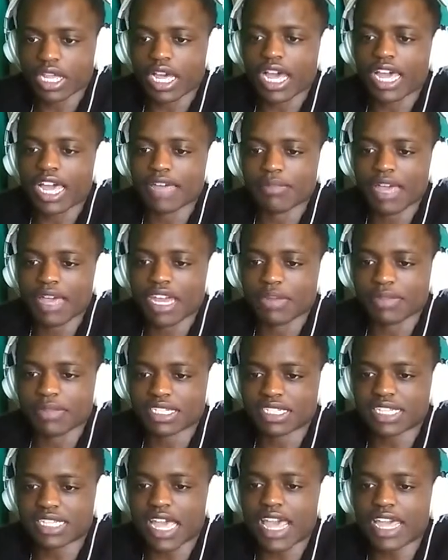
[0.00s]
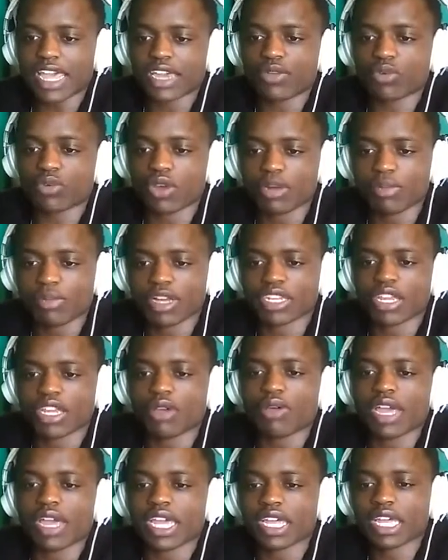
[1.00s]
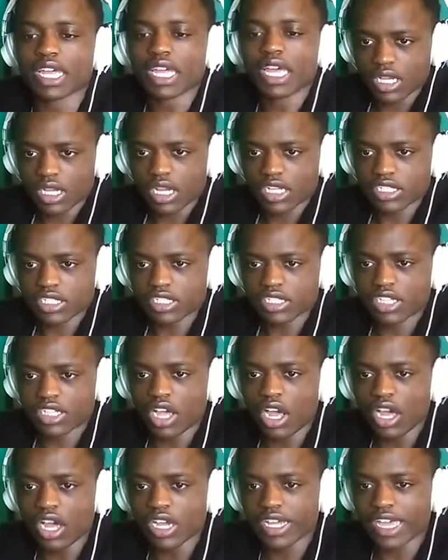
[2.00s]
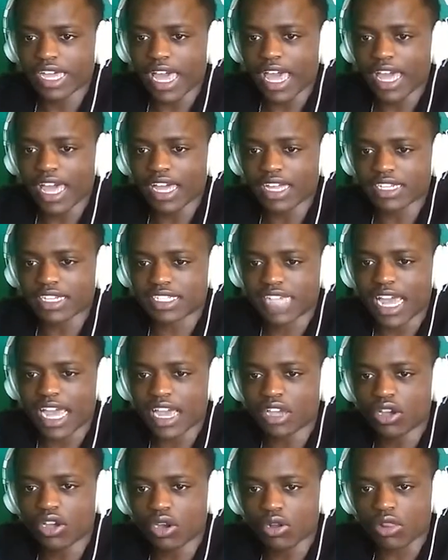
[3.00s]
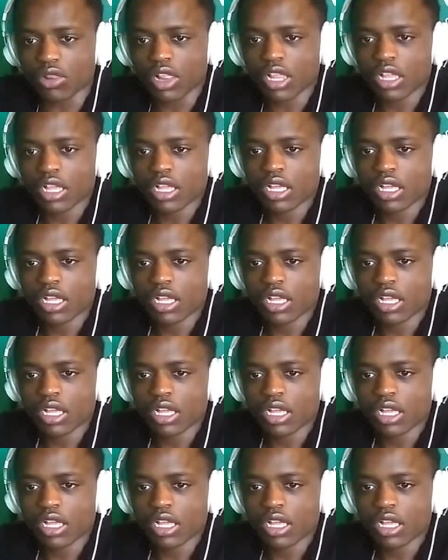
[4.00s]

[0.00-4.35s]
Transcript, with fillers: I made a mistake. What am I doing? I just can't get a tackle.